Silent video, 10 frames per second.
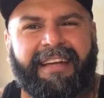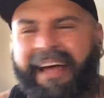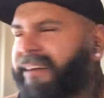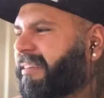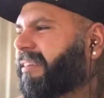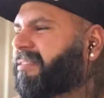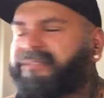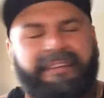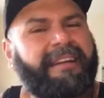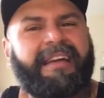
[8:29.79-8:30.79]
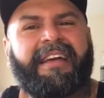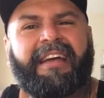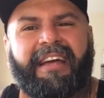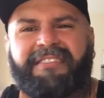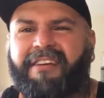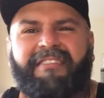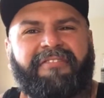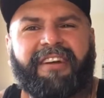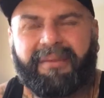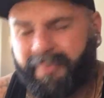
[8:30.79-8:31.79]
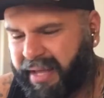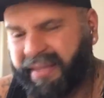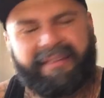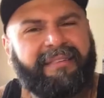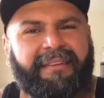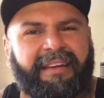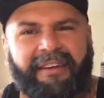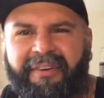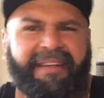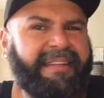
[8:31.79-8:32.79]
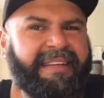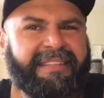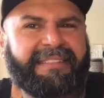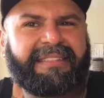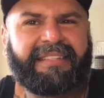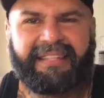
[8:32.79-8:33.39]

I don't know. It's hard to fucking pick. It really is.